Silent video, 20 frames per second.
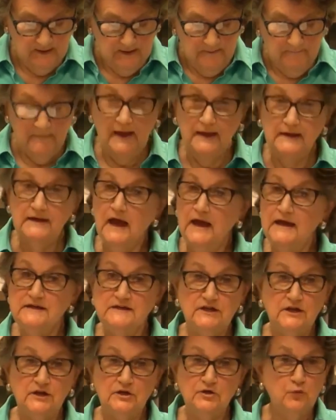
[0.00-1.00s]
By
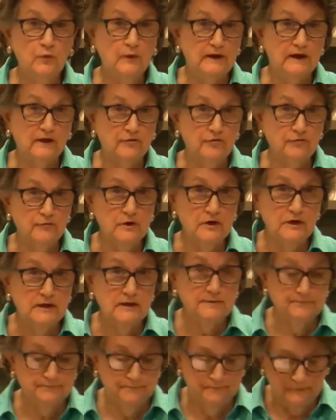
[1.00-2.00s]

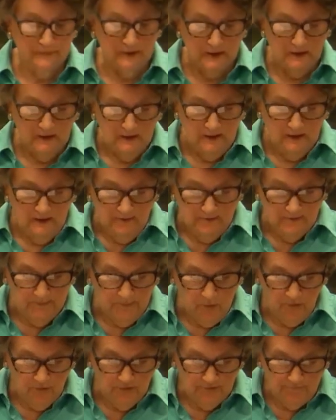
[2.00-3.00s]
1923, the
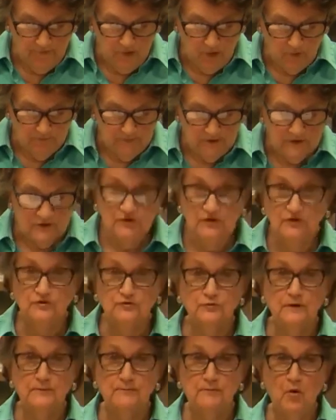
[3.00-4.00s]
Board of Home Missions
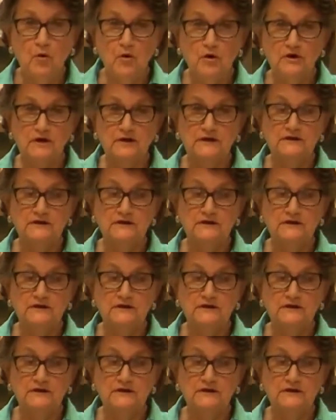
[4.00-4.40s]
reported a